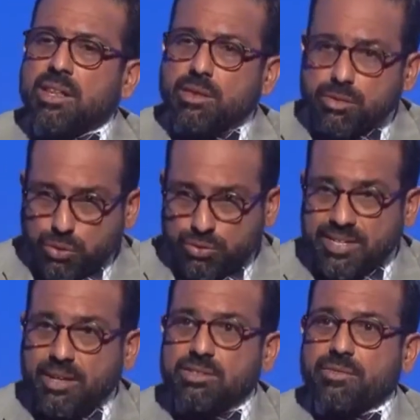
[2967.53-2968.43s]
Those
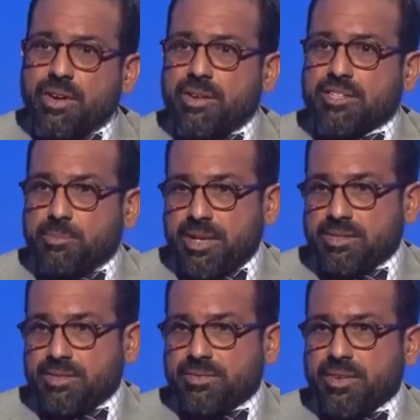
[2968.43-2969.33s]
hotels are very
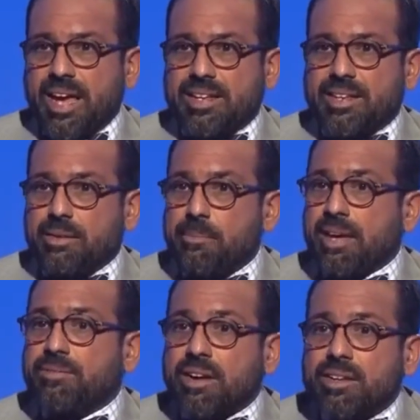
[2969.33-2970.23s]
expensive, and they
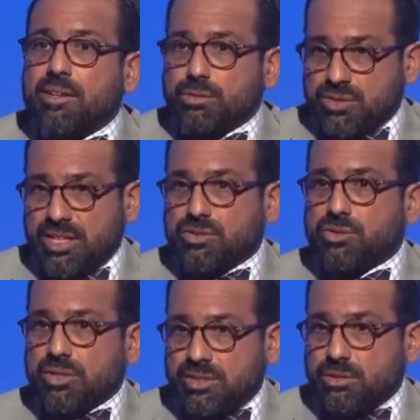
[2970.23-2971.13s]
make very little sense
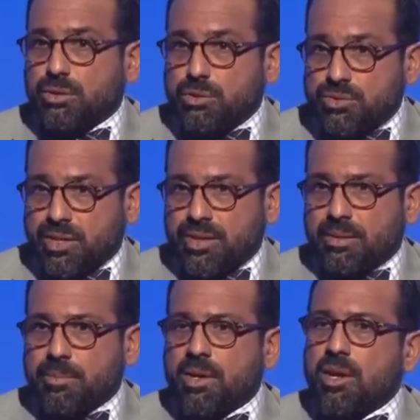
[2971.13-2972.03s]
to continue using
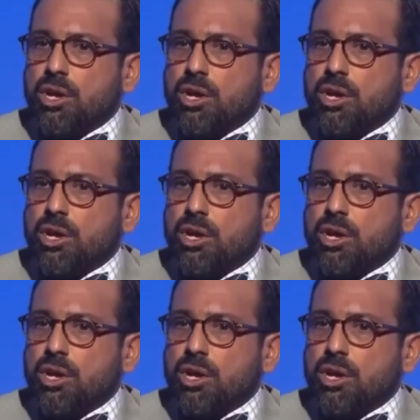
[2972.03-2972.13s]
them.